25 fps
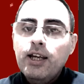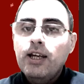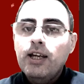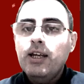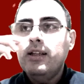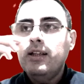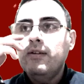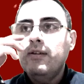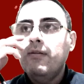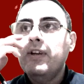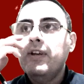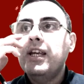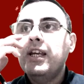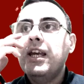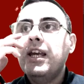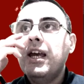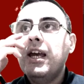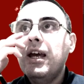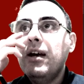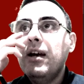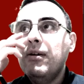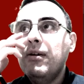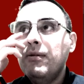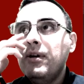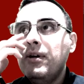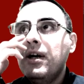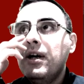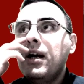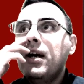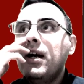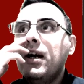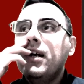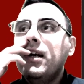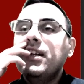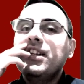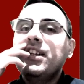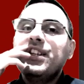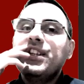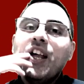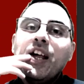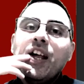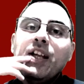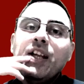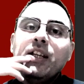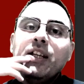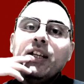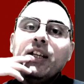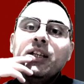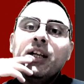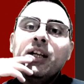and we have
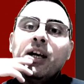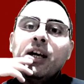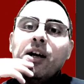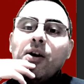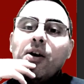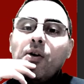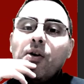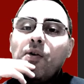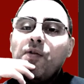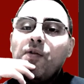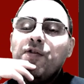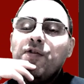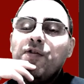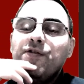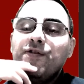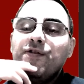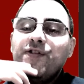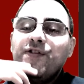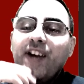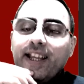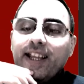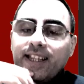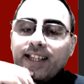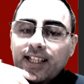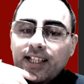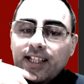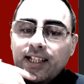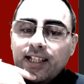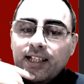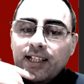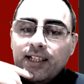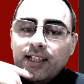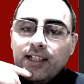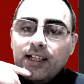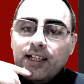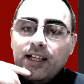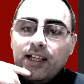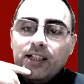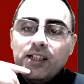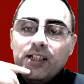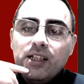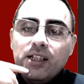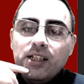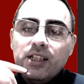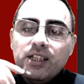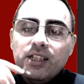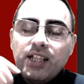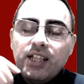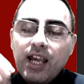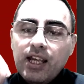sense of fatigue and
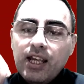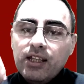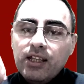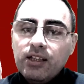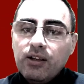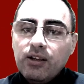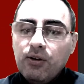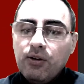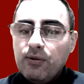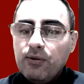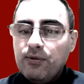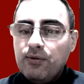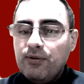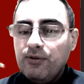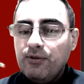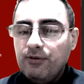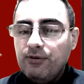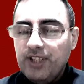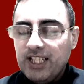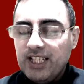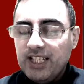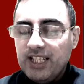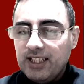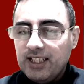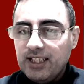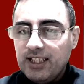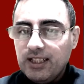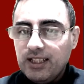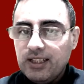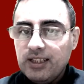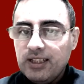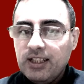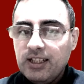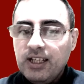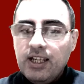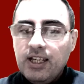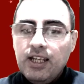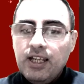sense of weakness